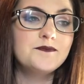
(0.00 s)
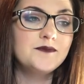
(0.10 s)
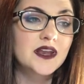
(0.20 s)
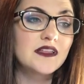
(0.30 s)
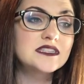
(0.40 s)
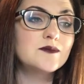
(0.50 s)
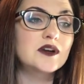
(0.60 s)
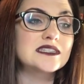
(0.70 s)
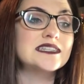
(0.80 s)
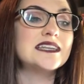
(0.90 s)
But unless the
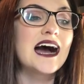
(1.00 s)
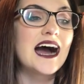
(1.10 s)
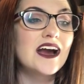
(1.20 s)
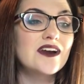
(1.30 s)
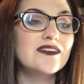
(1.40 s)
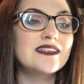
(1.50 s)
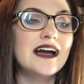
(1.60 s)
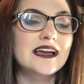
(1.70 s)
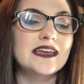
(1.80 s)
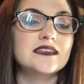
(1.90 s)
book is entirely
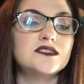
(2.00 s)
lacking in